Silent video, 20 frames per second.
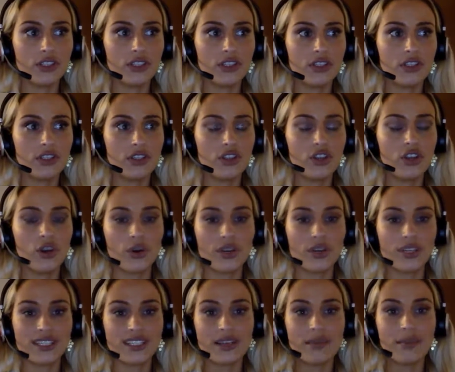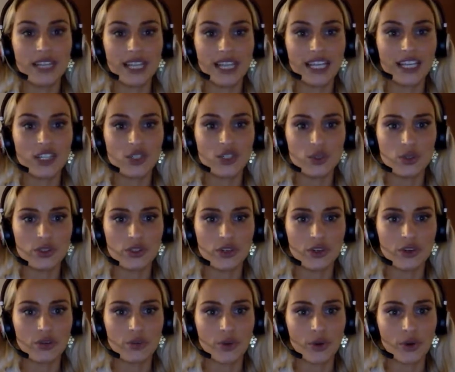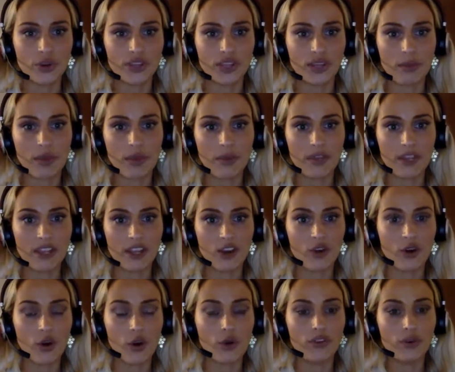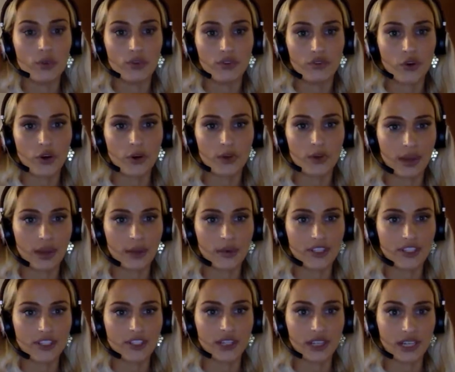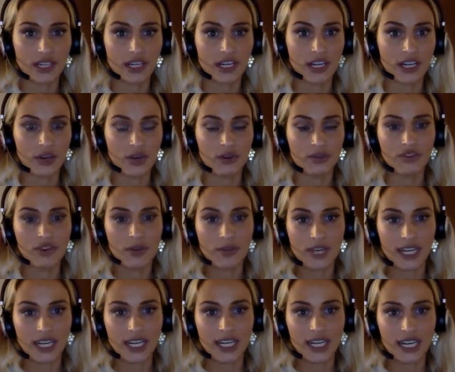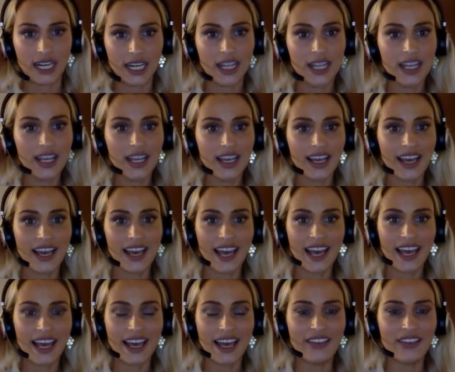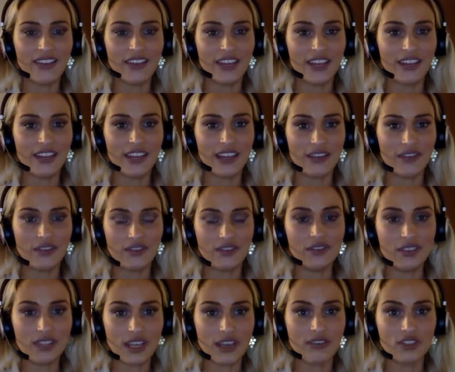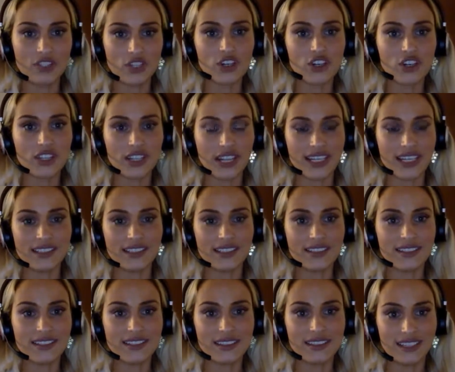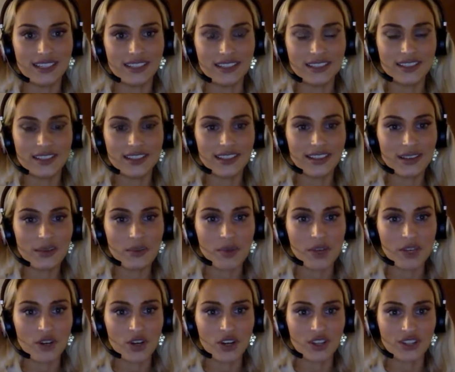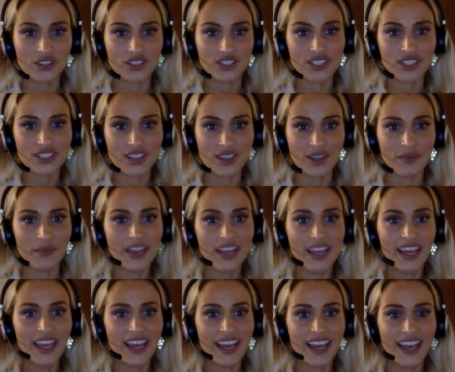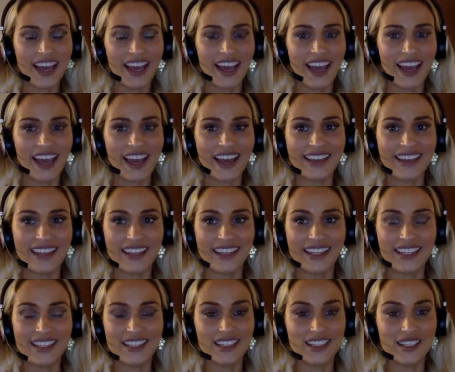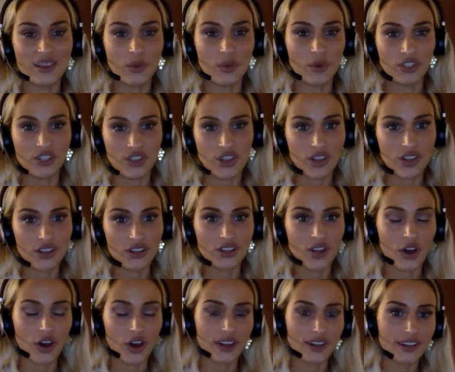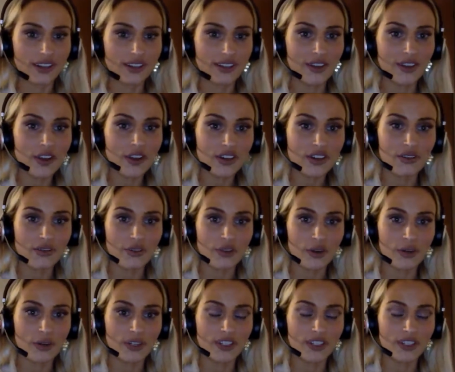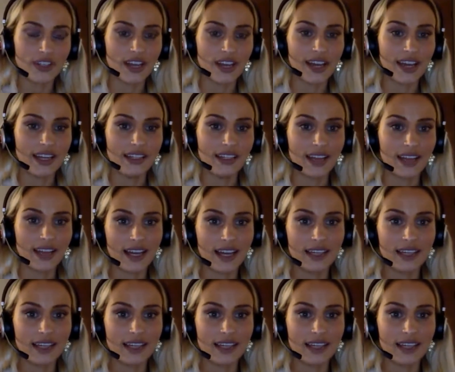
assimilated to a certain point that maybe they're overperforming their masculinity or femininity, and they've internalized this patriarchal system, and then they see someone not conforming to that, and that is